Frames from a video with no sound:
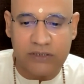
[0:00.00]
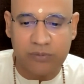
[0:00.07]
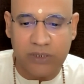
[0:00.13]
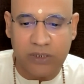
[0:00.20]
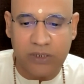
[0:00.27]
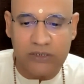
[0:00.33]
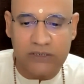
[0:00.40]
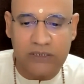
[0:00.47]
is
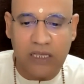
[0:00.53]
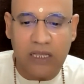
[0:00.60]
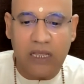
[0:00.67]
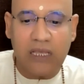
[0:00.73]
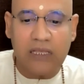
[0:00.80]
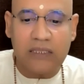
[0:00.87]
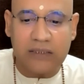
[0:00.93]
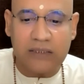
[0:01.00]
because
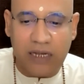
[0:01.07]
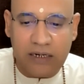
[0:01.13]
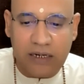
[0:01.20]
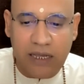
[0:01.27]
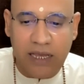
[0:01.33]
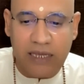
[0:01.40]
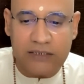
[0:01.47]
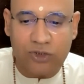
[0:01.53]

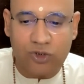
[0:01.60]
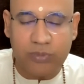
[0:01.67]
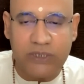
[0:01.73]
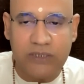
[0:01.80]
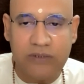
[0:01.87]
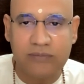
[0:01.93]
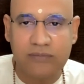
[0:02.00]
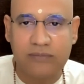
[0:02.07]
that has to
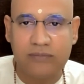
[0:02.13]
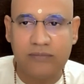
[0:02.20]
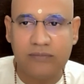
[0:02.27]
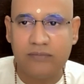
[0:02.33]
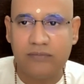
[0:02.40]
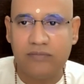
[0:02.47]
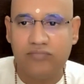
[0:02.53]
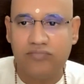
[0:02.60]
be
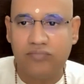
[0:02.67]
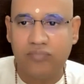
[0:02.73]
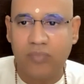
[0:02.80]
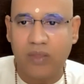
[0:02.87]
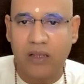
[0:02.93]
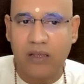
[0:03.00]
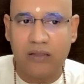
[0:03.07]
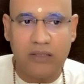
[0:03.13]

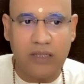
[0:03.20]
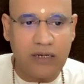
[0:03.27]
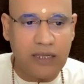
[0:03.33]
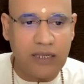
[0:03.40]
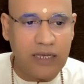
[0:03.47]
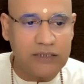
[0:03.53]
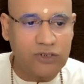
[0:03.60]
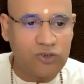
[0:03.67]

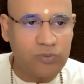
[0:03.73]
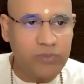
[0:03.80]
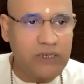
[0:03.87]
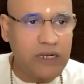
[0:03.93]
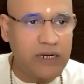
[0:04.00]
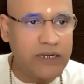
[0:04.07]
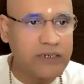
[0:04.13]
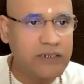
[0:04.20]

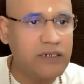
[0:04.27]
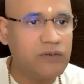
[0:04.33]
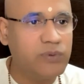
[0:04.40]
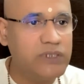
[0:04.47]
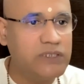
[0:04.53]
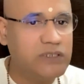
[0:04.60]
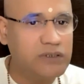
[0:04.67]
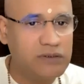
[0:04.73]
connected
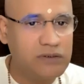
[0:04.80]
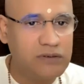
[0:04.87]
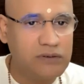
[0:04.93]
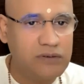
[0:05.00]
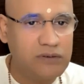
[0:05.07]
with,